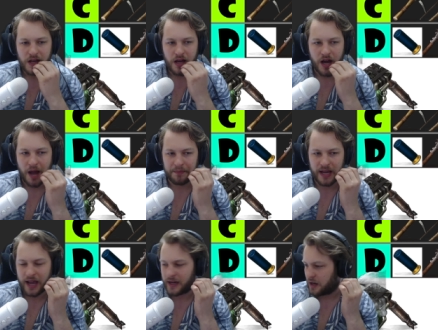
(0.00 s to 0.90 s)
I'm
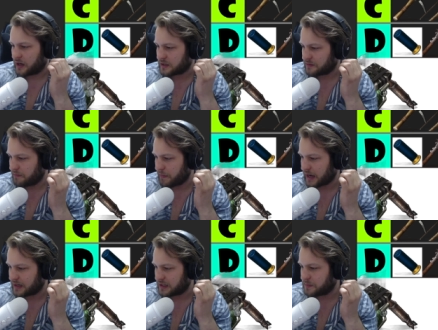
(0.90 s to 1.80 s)
getting like
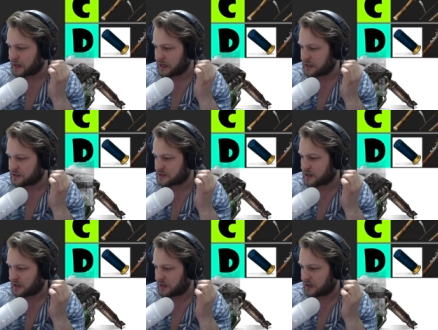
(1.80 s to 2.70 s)
mainly B,
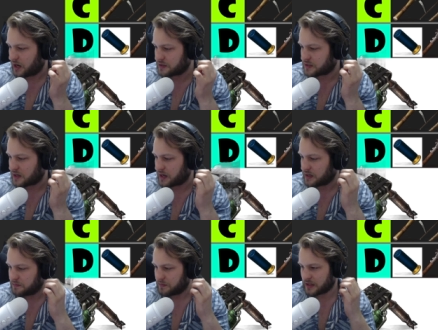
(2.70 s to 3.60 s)
C. I'd
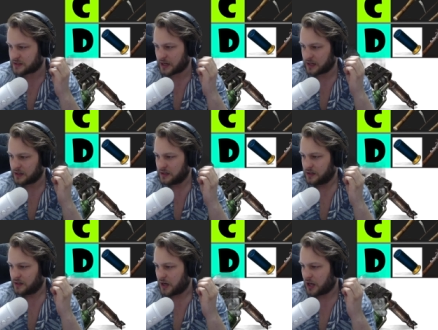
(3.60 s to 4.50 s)
say
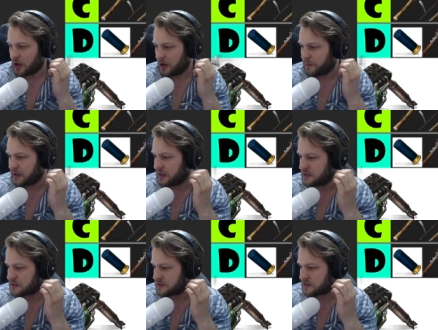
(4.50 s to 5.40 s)
a lot of
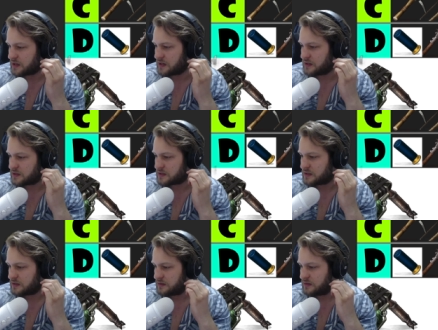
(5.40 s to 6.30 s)
B's and C's,
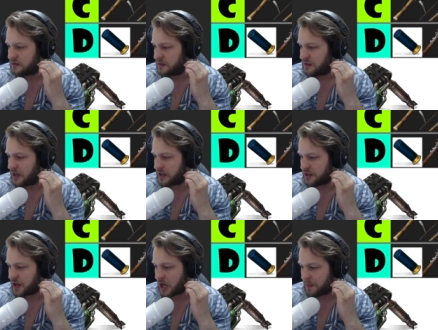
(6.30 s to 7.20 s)
and
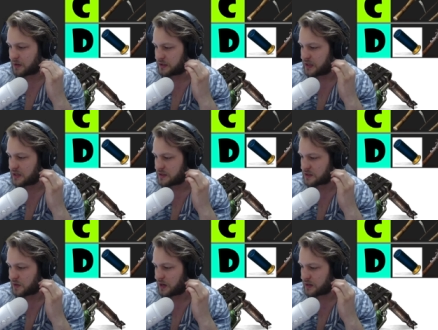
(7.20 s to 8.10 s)
a couple of D's as
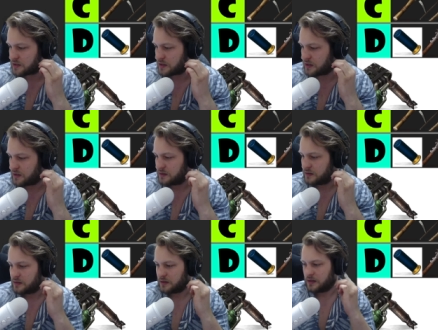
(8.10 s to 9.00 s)
well actually.
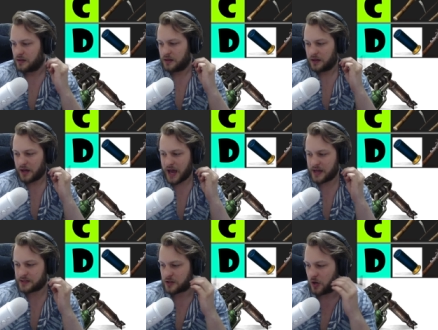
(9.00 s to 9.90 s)

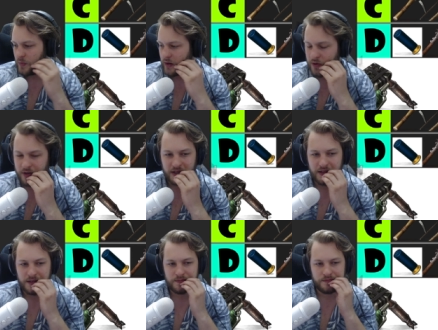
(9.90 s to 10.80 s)
S combat
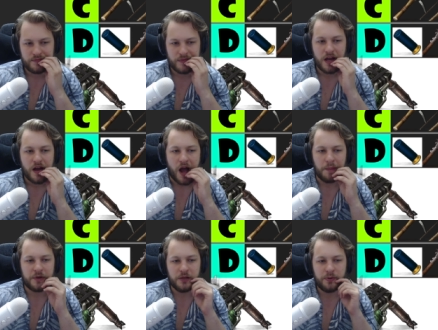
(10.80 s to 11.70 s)
rocketing.
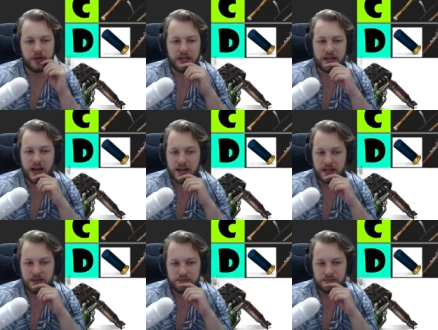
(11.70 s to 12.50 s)
I'm gonna put it in A,